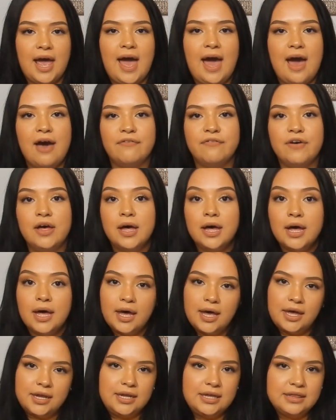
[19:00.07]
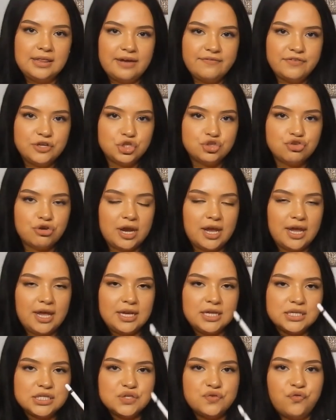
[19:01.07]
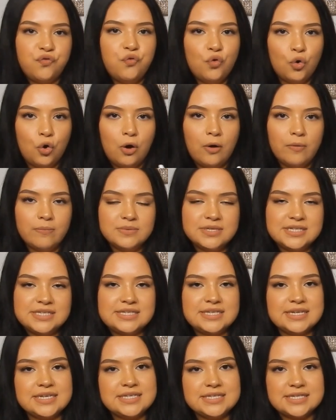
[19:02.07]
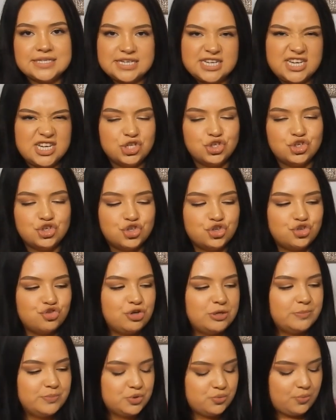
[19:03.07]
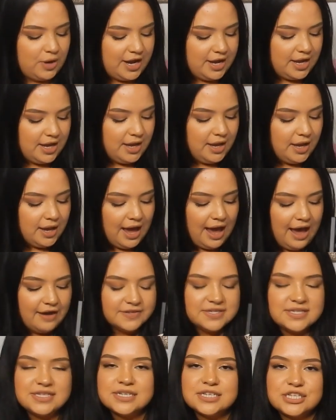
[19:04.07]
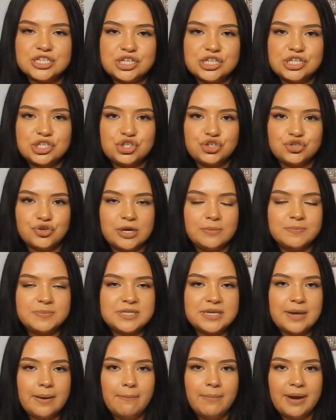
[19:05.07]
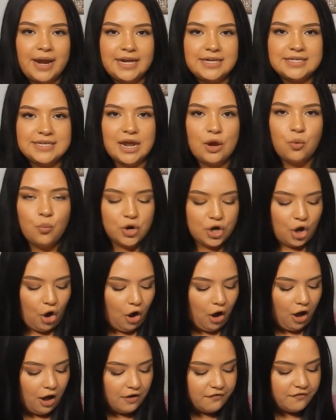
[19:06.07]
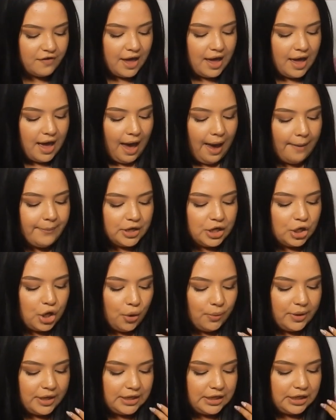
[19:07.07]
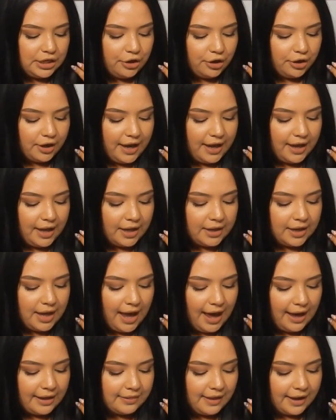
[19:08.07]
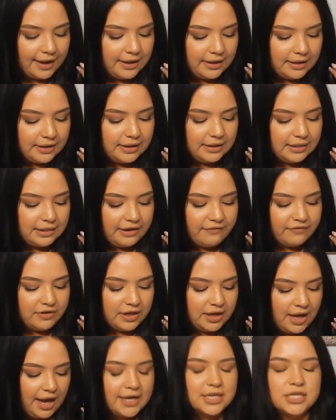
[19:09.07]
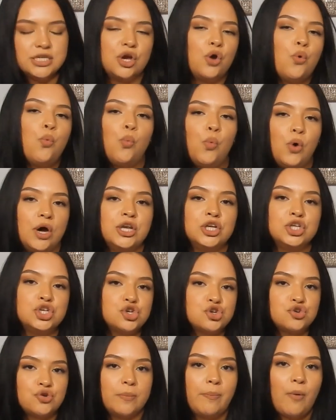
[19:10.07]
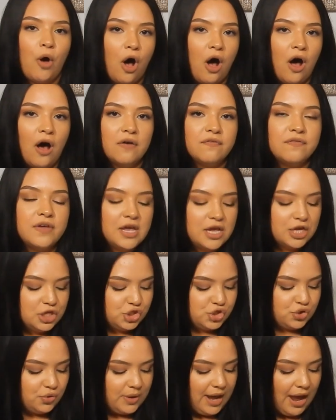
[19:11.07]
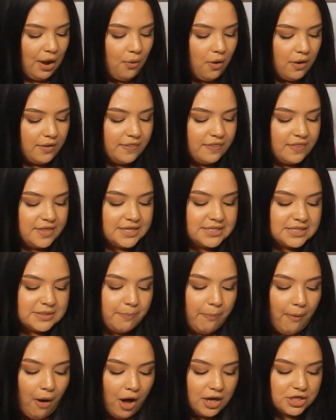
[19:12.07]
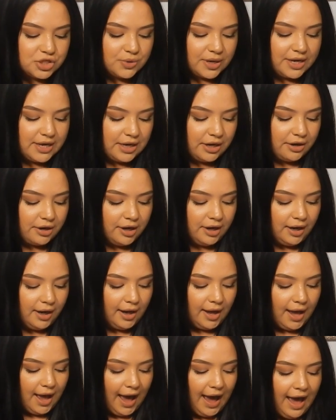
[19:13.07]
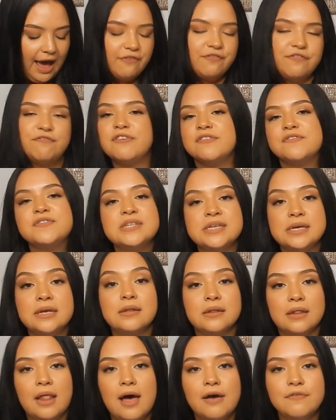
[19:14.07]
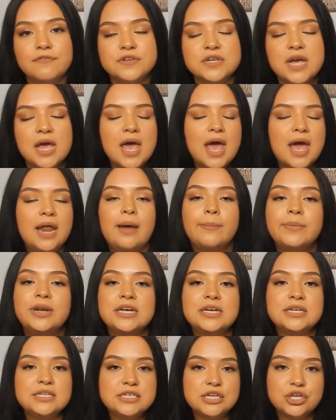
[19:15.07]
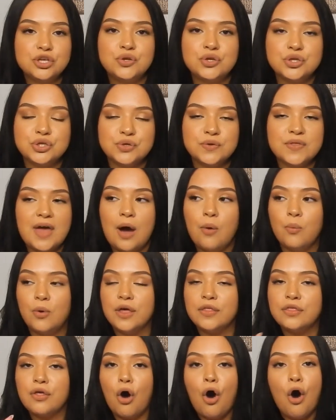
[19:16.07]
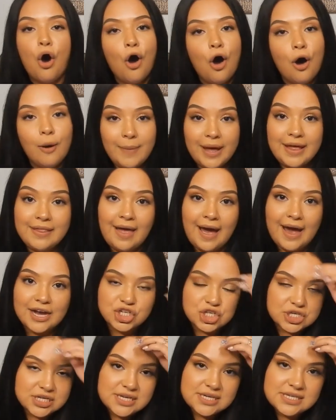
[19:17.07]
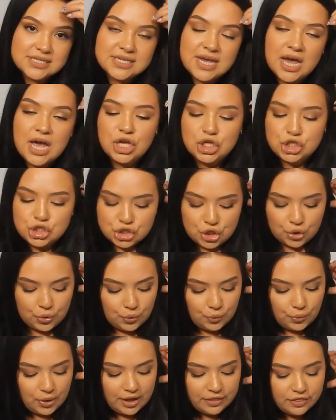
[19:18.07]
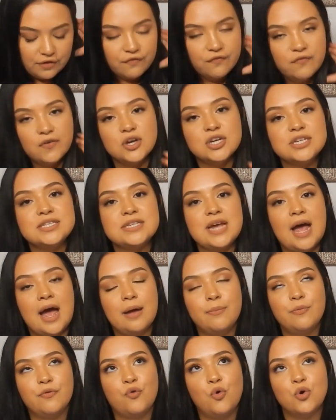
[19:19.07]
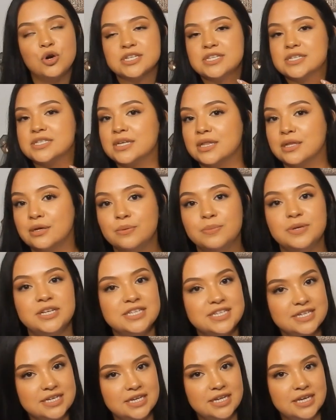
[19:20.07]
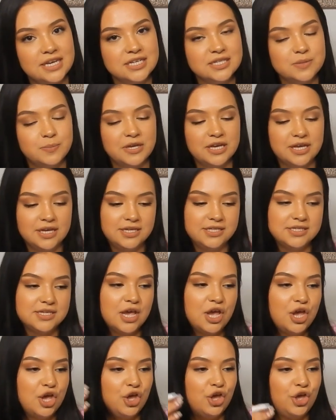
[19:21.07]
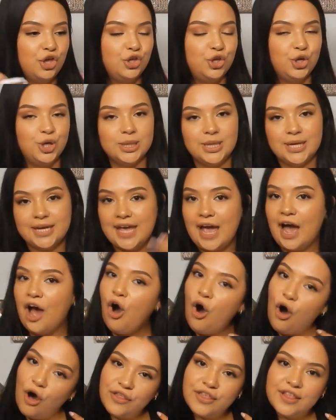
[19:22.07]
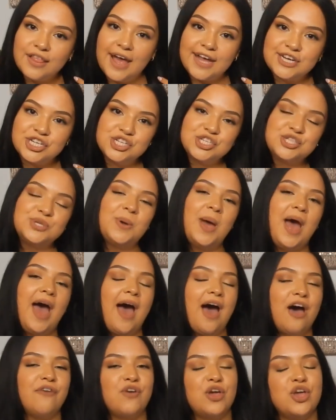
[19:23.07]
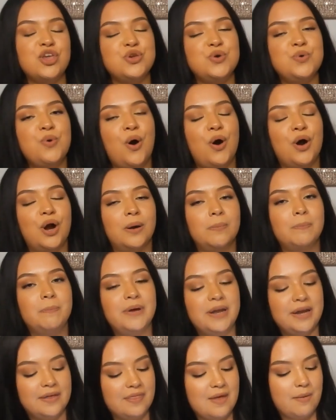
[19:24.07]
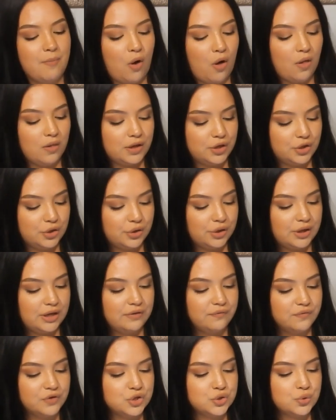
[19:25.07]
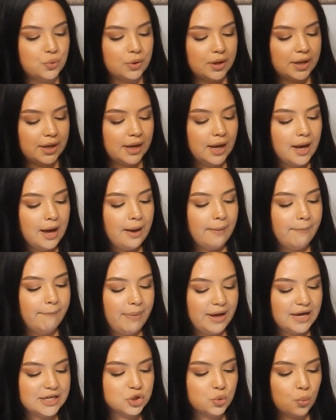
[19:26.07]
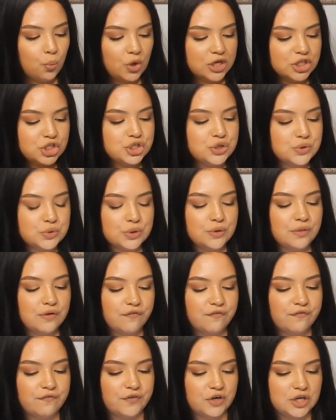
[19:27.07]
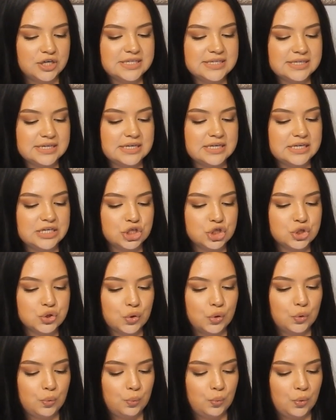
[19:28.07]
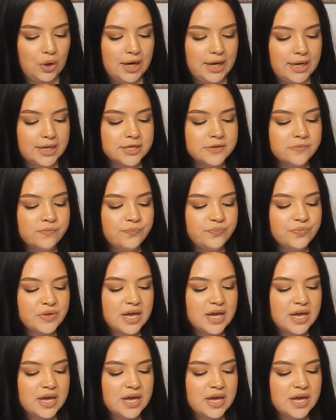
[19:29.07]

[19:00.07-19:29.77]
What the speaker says: I have an 11 tray and it's full, 16 strips, right? I have 16 strips, but I take one off. I'm gonna go in here and highlight 11. I took one strip off. So now in this box right here, I have 15 left. And I'm gonna continue to do that with all my lashes. So the first time, of course, it's a little bit tedious because you're looking at all the lashes you have and you are putting them all in your inventory. But once you do the first initial one,